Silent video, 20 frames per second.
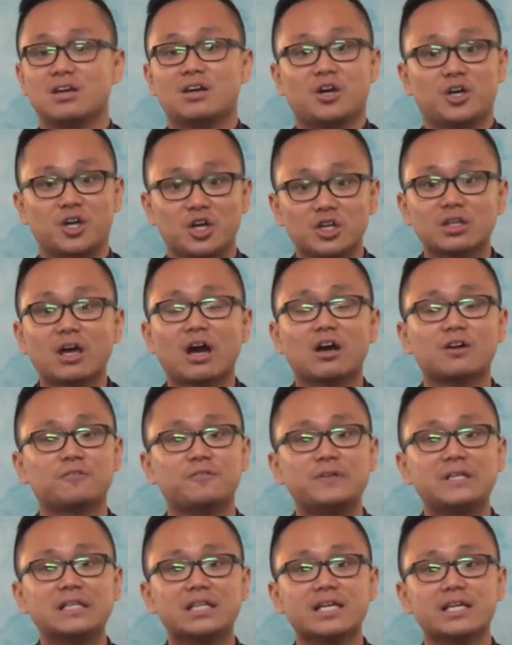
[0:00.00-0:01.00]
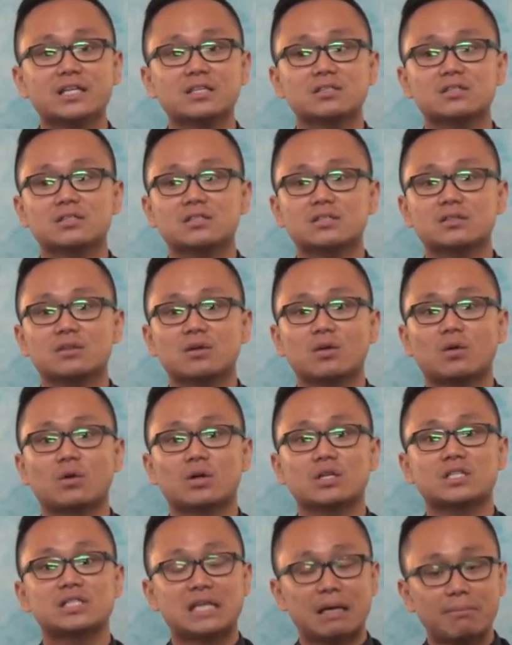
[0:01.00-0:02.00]
hurt our feelings, or
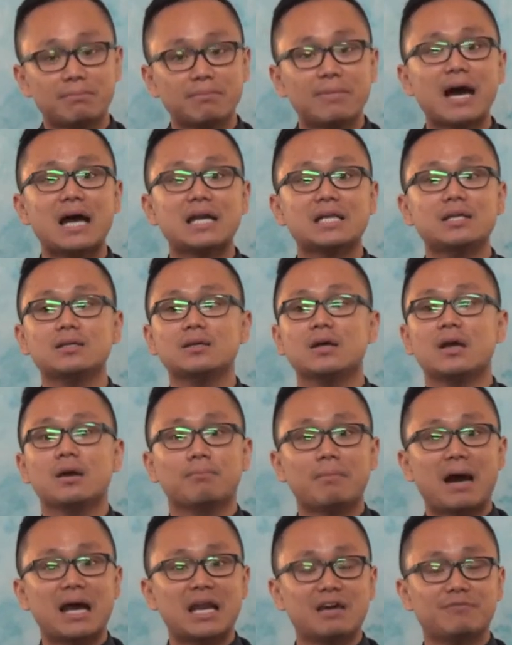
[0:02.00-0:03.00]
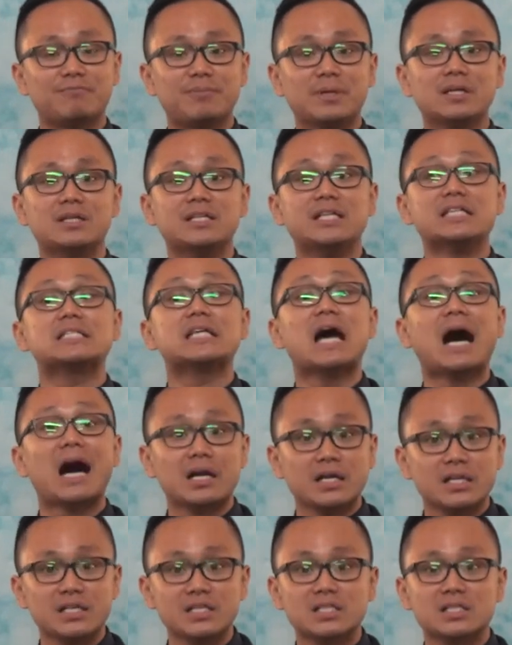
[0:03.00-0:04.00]
somebody might have been
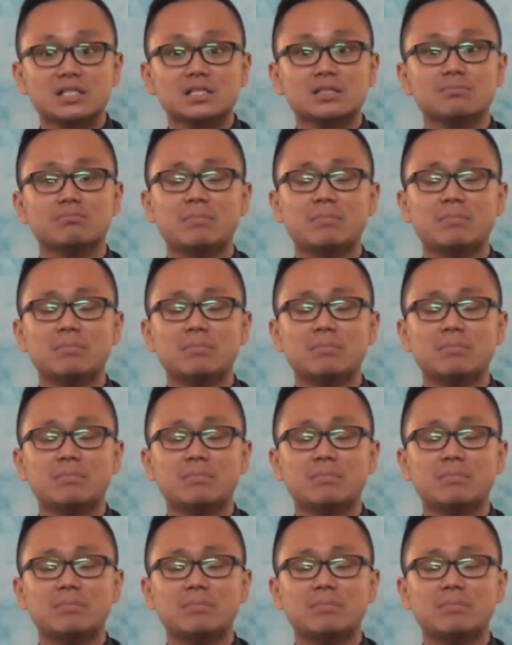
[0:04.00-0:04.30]
dishonest.